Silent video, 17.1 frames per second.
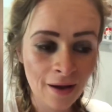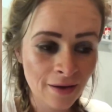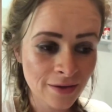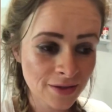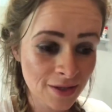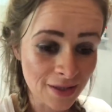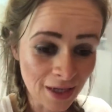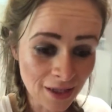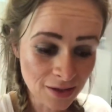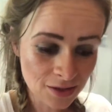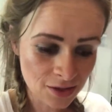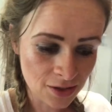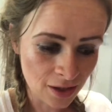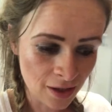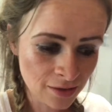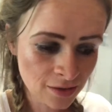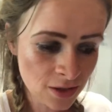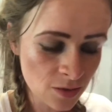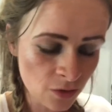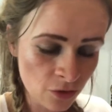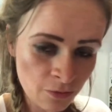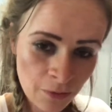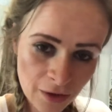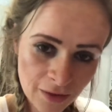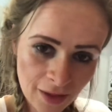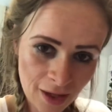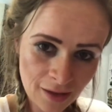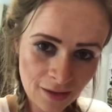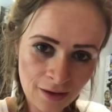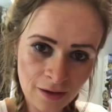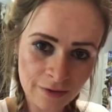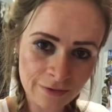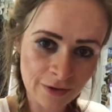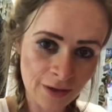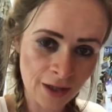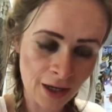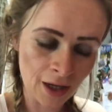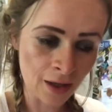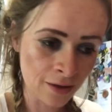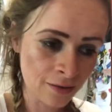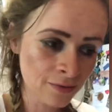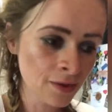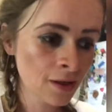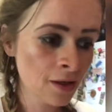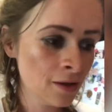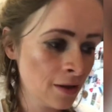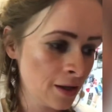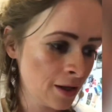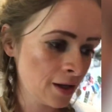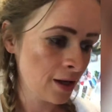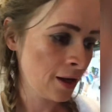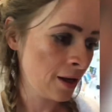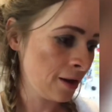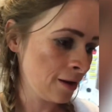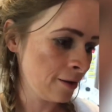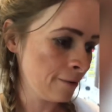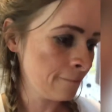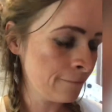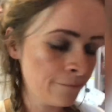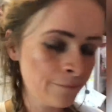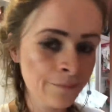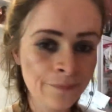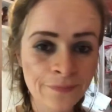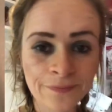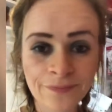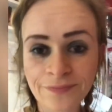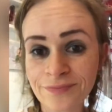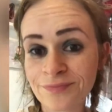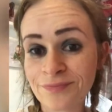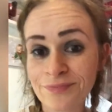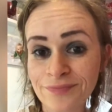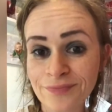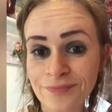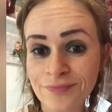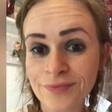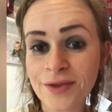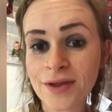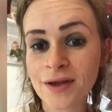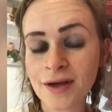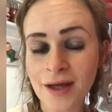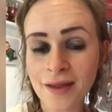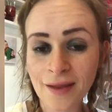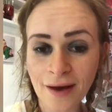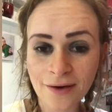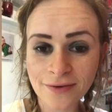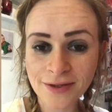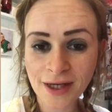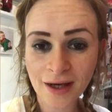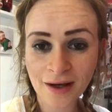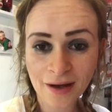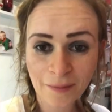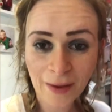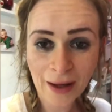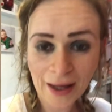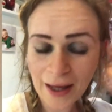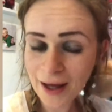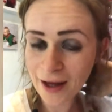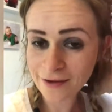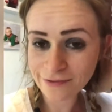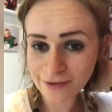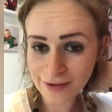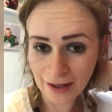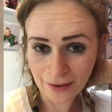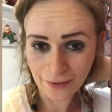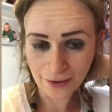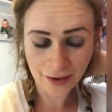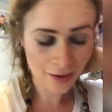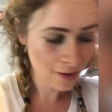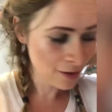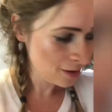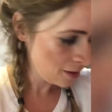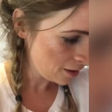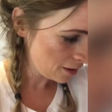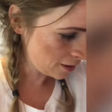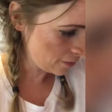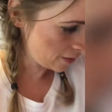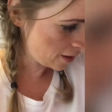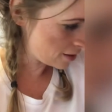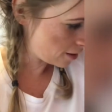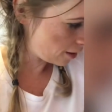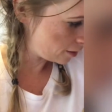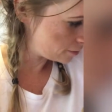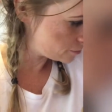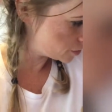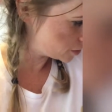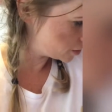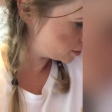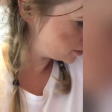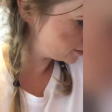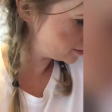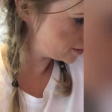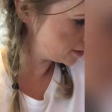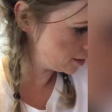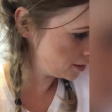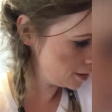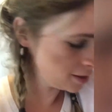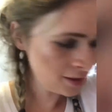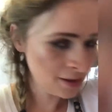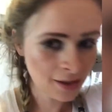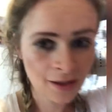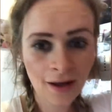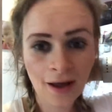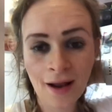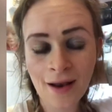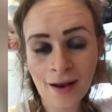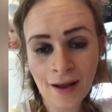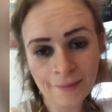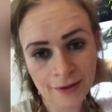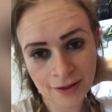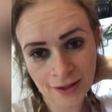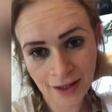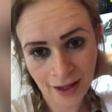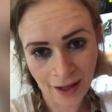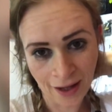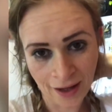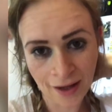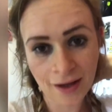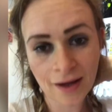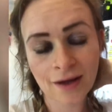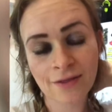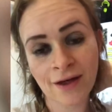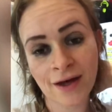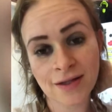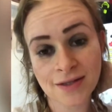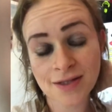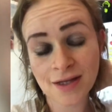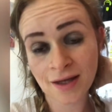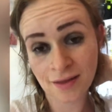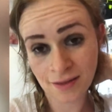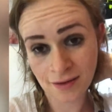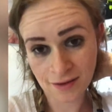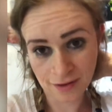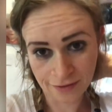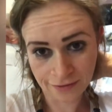so that's done. So I've put that in the oven now, and that'll take about half an hour. And then I've done the lemon cake, that's in the